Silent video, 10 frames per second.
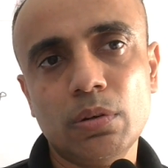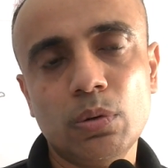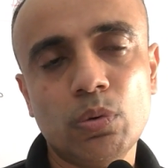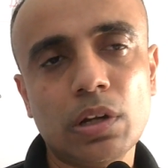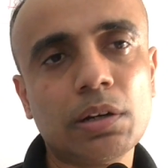
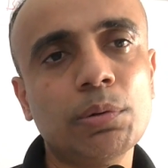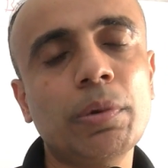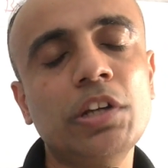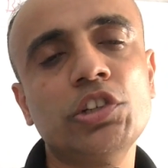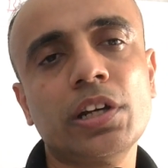Welcome to my
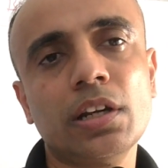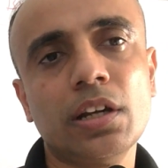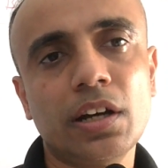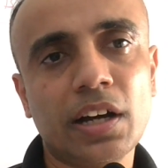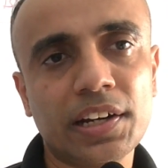channel
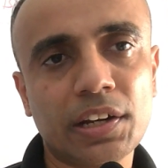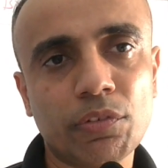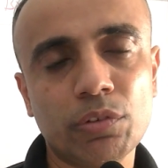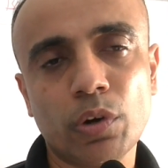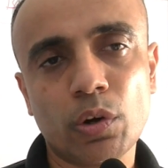IT
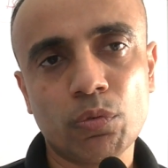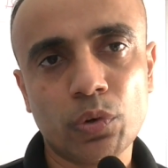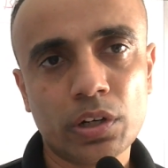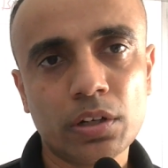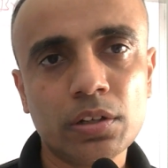with Varun
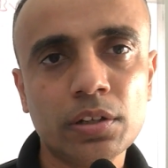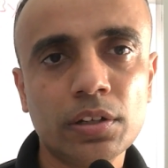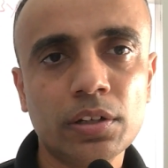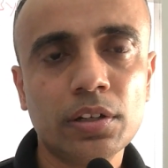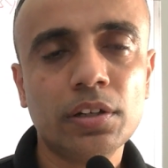Vohra.
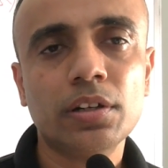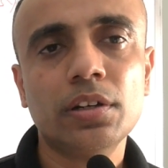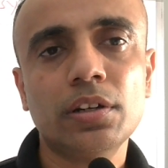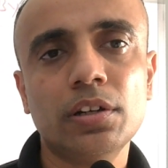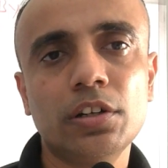
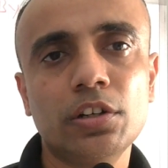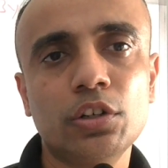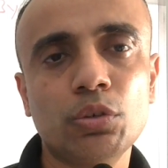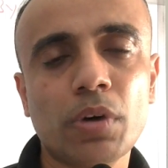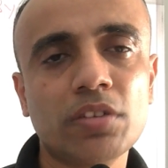
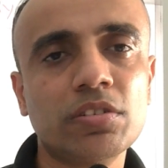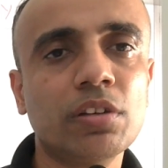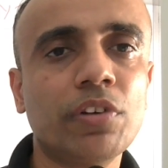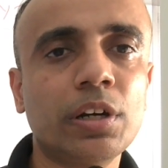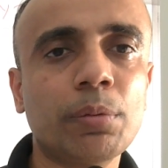To master the
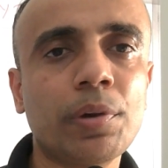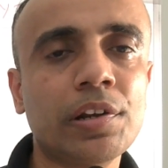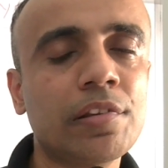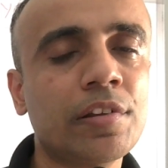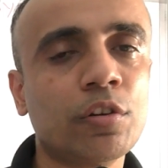
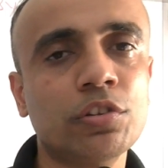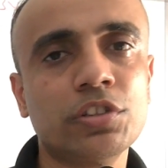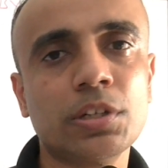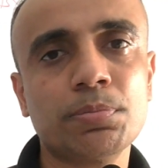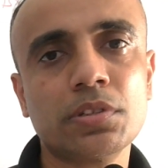fundamentals and
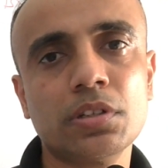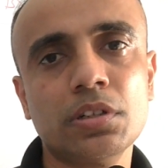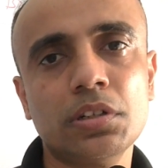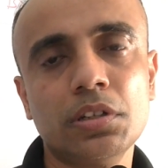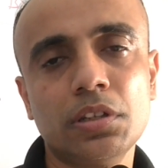concepts
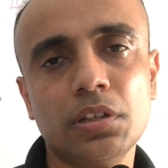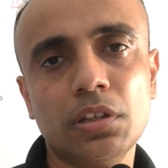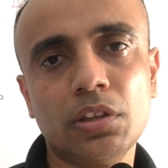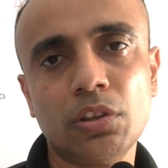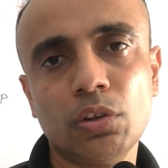
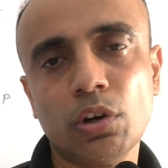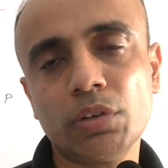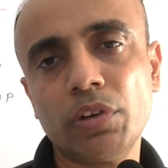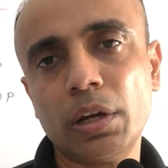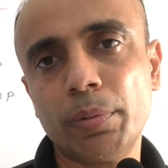not
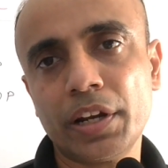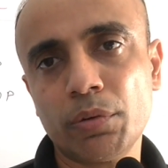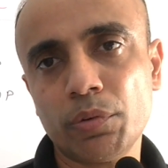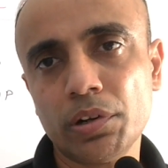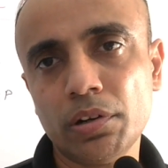available
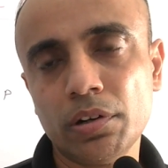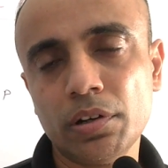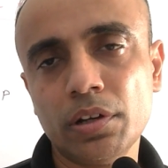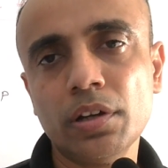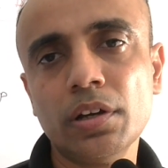anywhere,
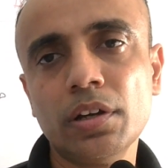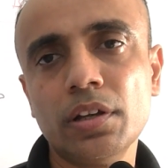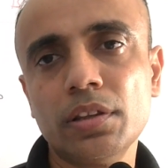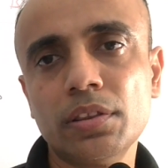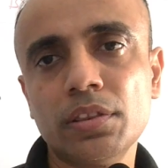
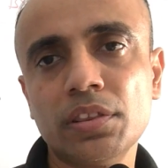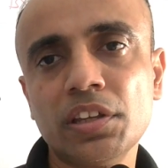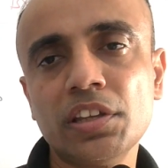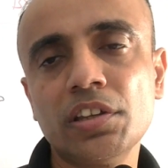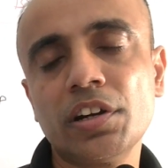
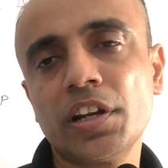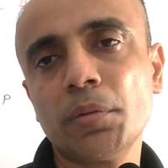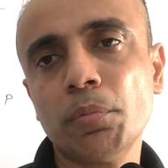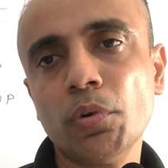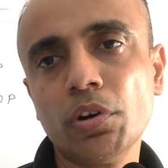neither in any
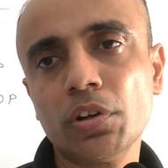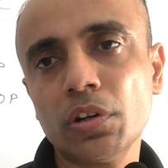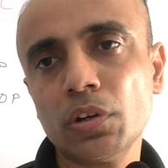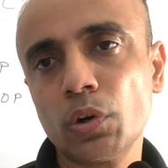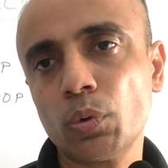book
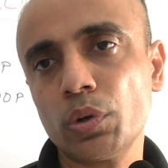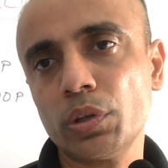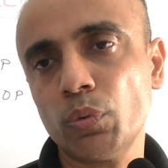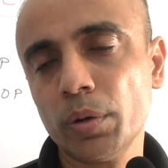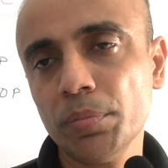nor over the
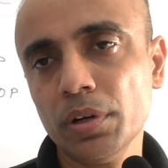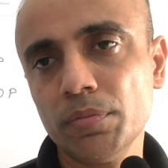web.